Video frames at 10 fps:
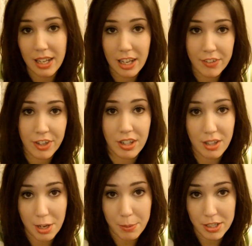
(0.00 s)
I've heard a
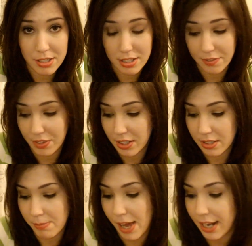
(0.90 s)
lot of positive
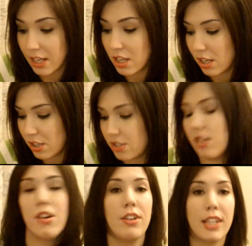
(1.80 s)
things about it.
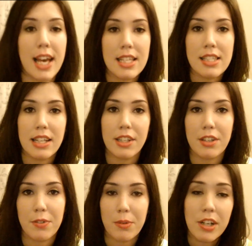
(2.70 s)
So yes, thank
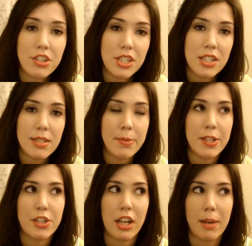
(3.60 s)
you for watching this.
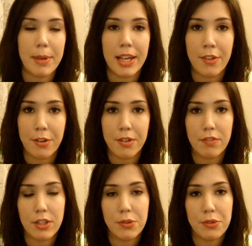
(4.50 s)
Please check out my other
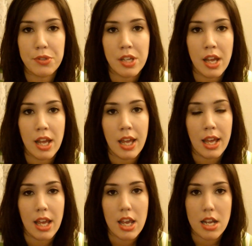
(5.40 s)
reviews
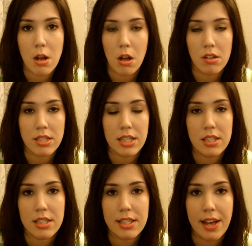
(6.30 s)
and hauls and
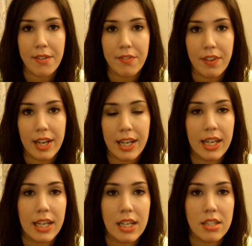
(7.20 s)
stuff.
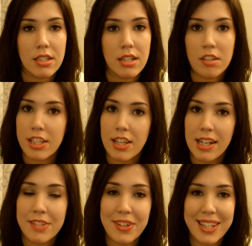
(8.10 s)
And I'll see you in the
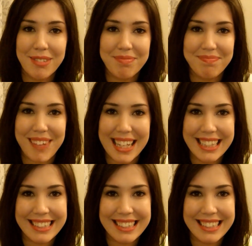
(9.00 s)
next video. Bye.